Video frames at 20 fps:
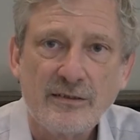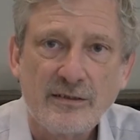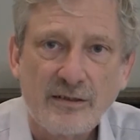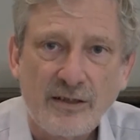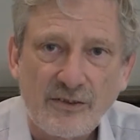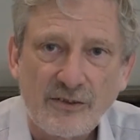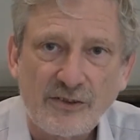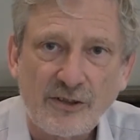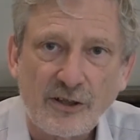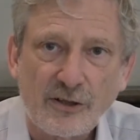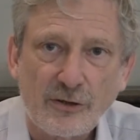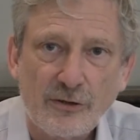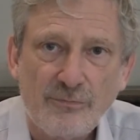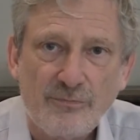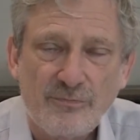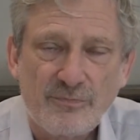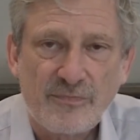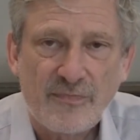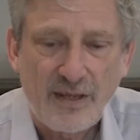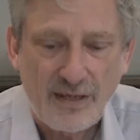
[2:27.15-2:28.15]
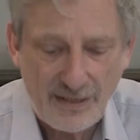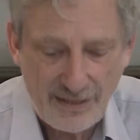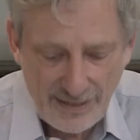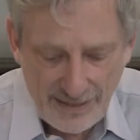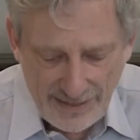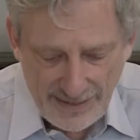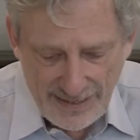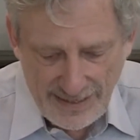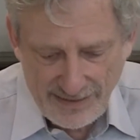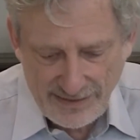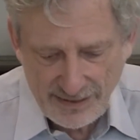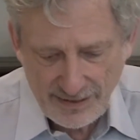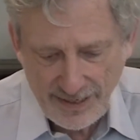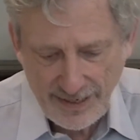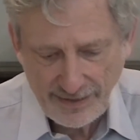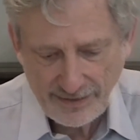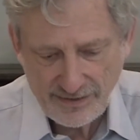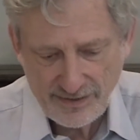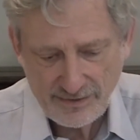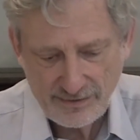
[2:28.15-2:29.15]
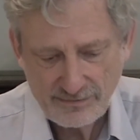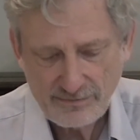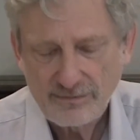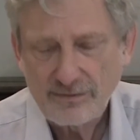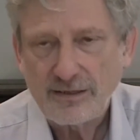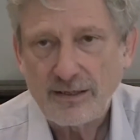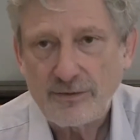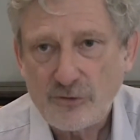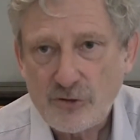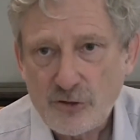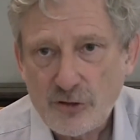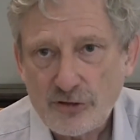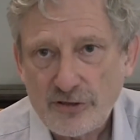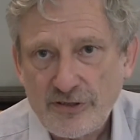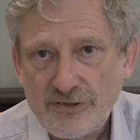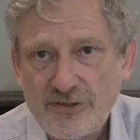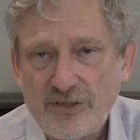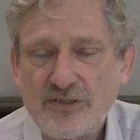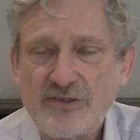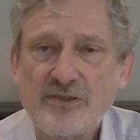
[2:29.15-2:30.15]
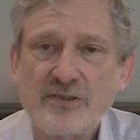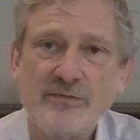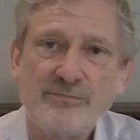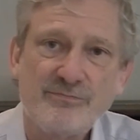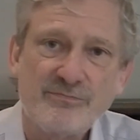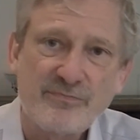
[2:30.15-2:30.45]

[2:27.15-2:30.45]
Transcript: So intellect gives choices,